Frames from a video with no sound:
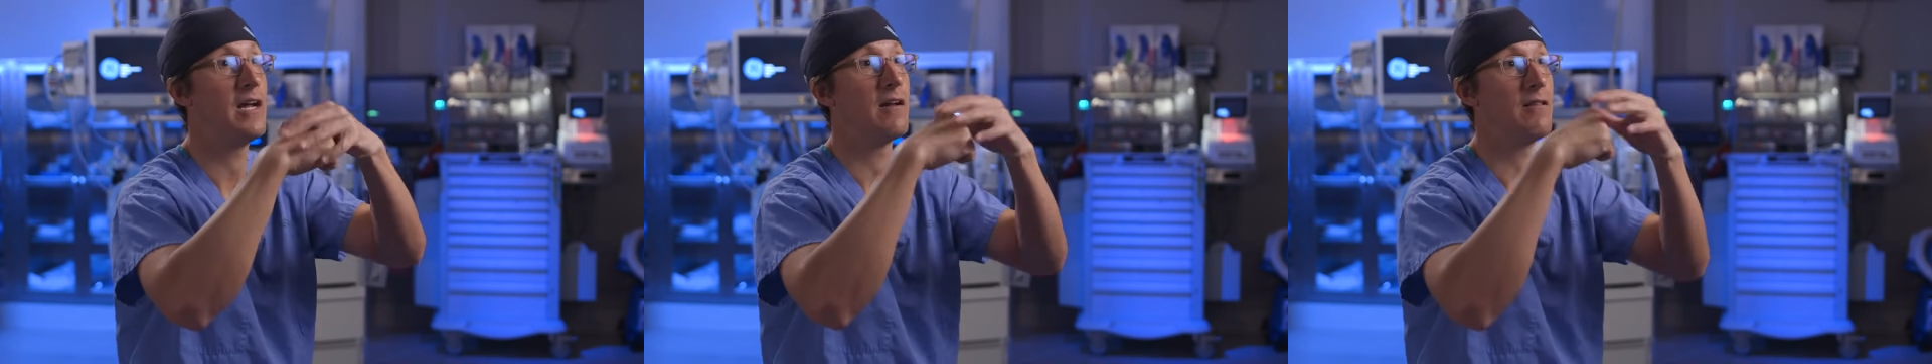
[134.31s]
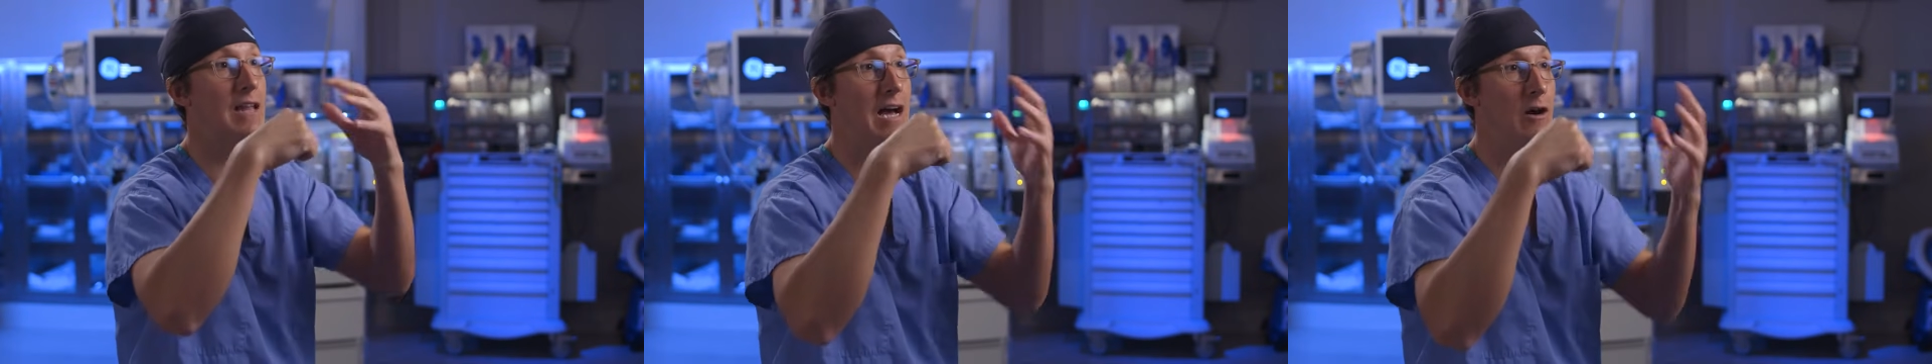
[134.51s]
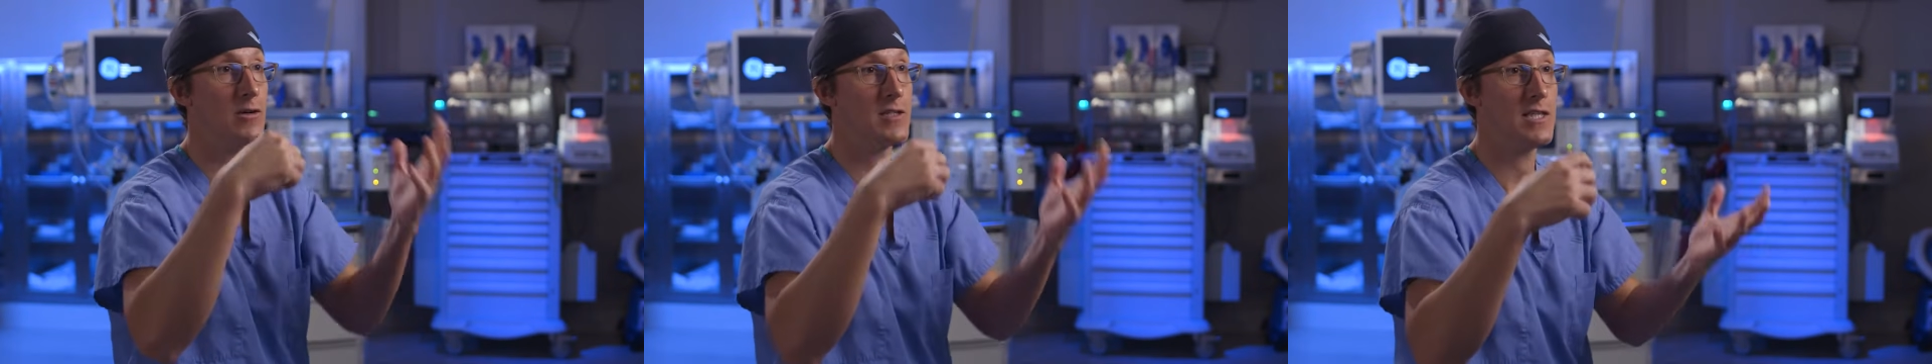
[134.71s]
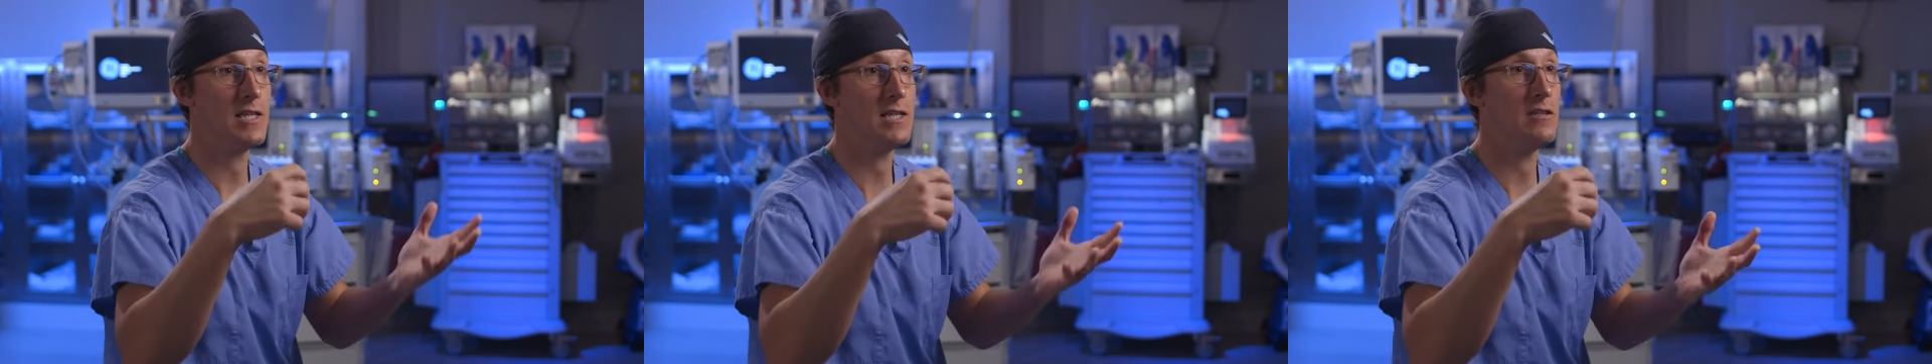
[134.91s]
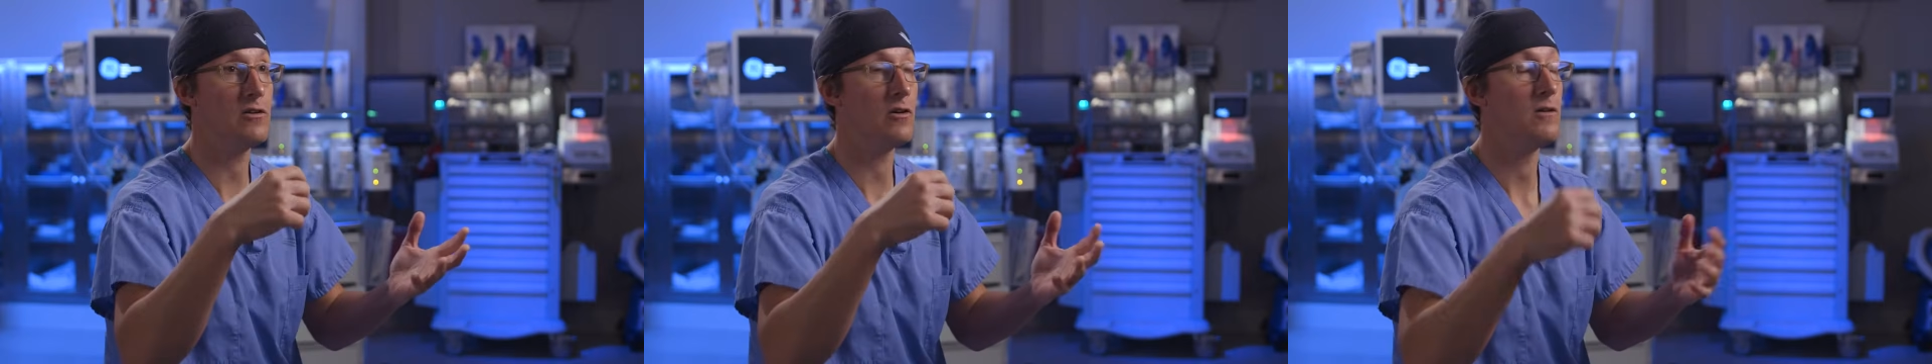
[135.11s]
and allow it to
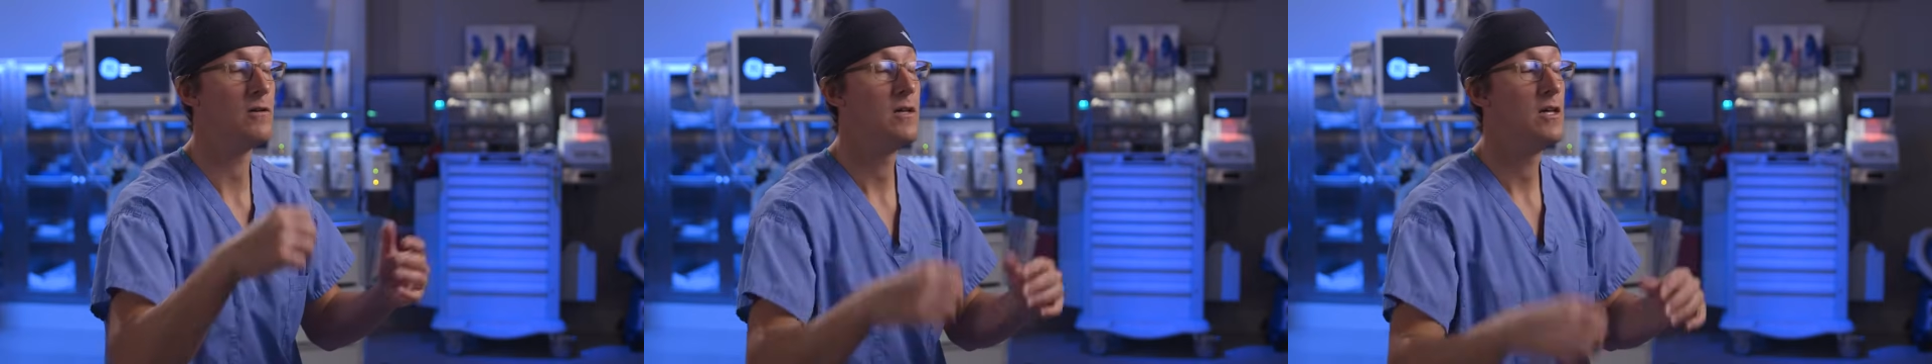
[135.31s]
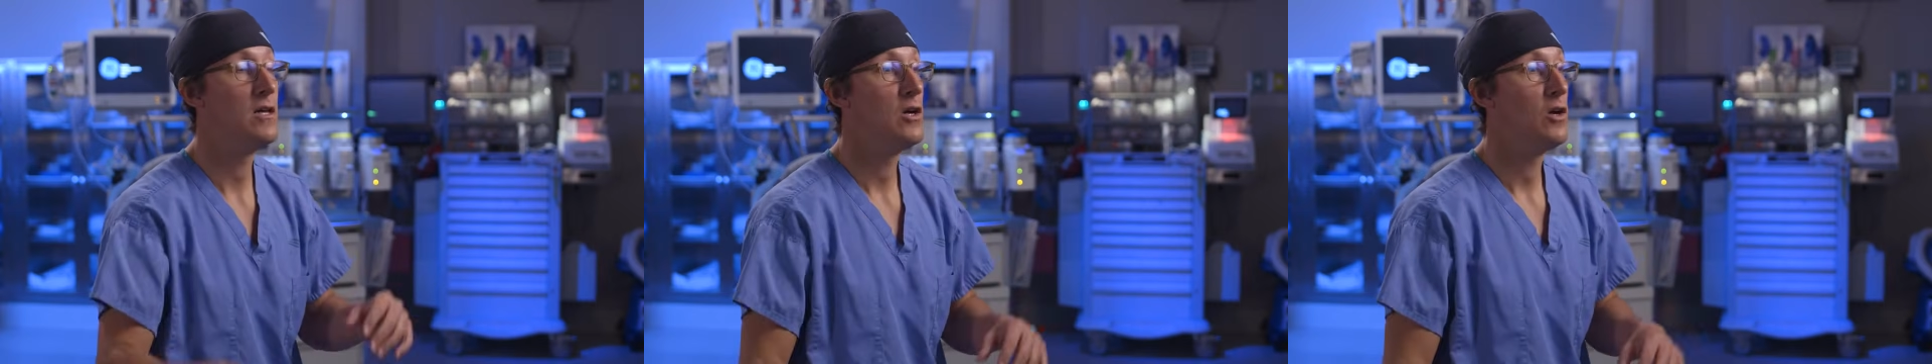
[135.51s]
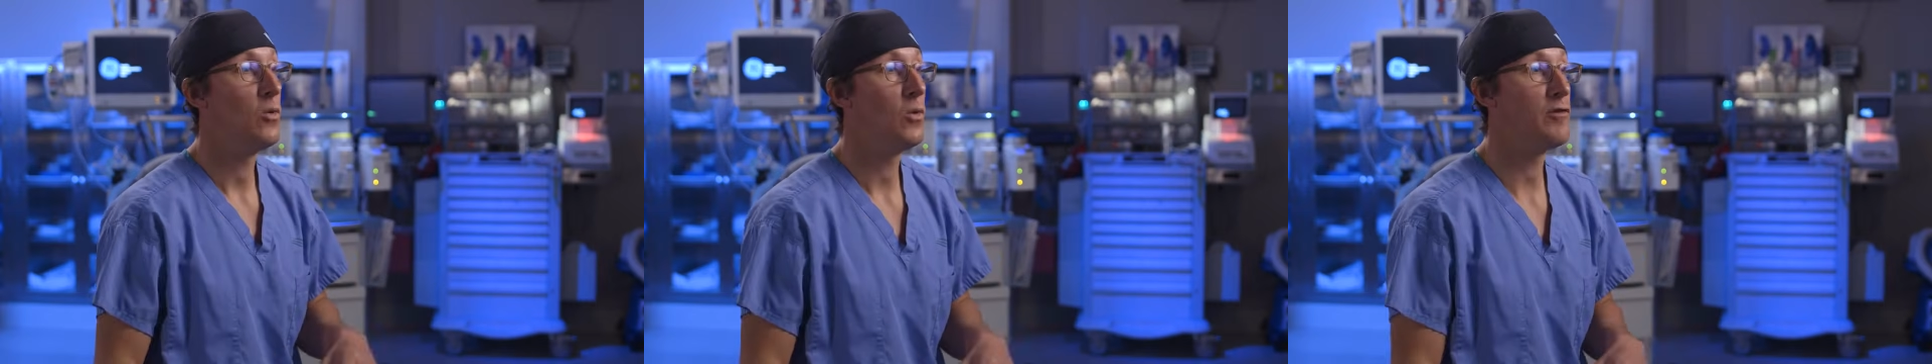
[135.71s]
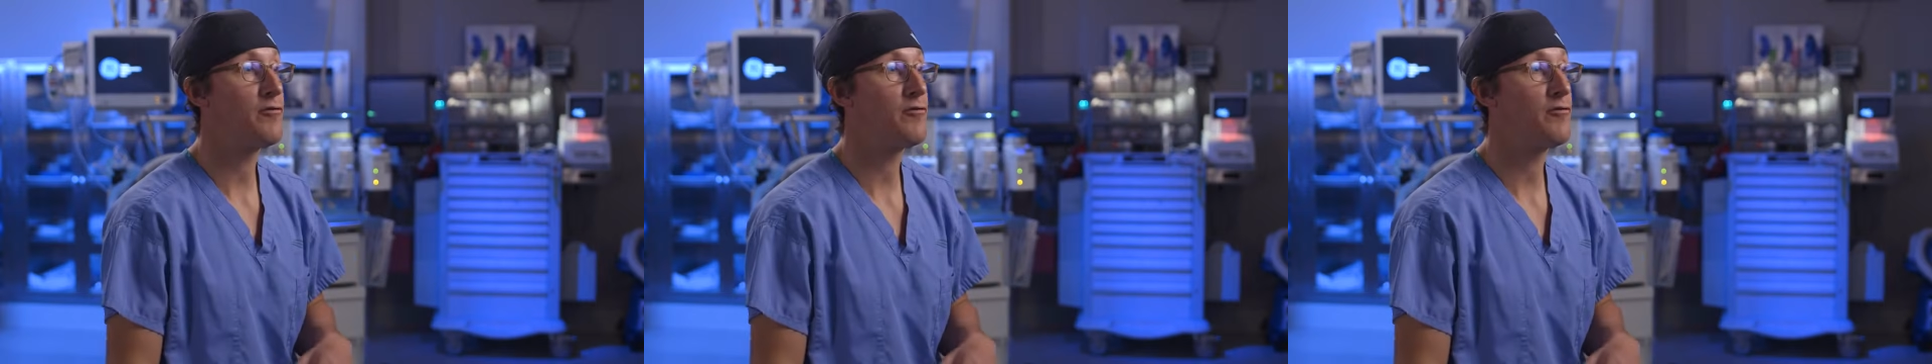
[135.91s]
heal. We